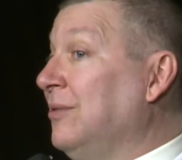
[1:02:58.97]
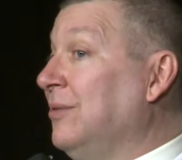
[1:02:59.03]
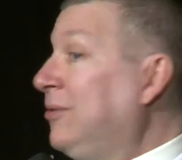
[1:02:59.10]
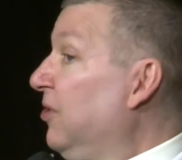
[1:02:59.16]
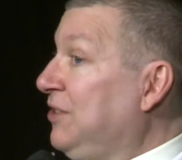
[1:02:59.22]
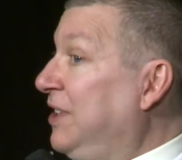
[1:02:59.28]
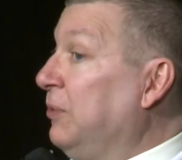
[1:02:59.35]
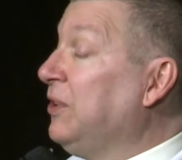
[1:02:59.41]

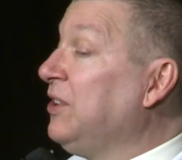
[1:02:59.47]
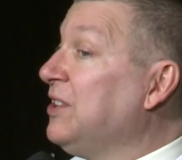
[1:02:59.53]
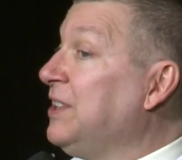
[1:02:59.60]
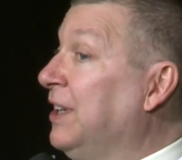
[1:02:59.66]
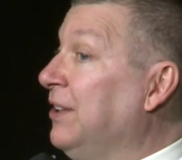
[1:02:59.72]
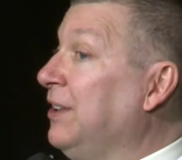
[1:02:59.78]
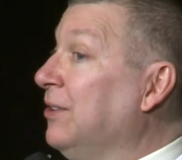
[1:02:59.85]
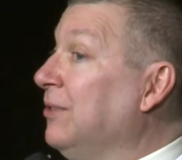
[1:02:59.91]
Because they wouldn't
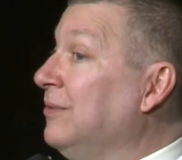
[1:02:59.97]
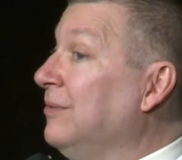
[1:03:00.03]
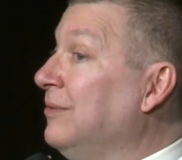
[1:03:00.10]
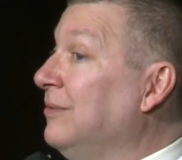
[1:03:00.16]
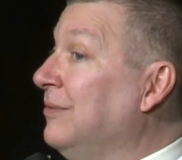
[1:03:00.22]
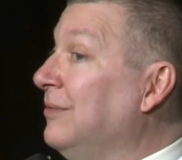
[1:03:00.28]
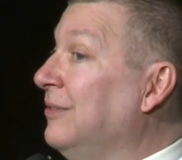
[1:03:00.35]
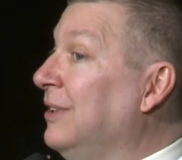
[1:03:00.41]
tell you.
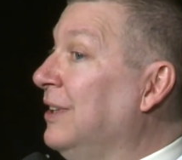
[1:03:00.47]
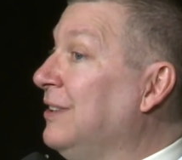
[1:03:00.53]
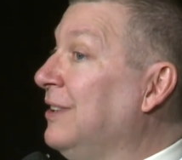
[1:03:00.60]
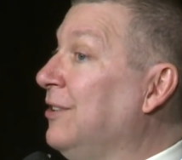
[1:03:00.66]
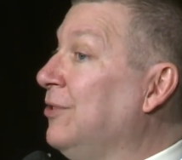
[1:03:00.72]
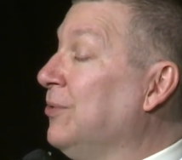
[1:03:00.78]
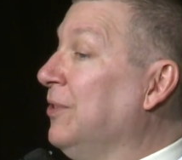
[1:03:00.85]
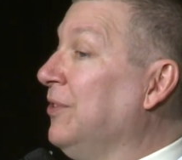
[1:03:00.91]
Is
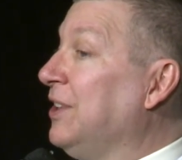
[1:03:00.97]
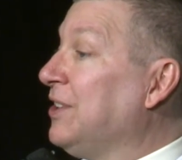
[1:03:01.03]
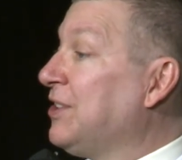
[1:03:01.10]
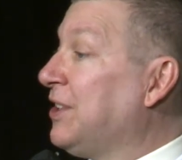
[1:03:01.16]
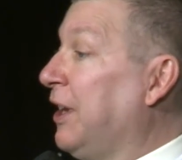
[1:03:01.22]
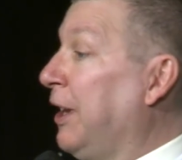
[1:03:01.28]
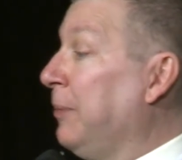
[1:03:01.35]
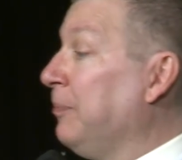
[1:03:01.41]
it a drill this time?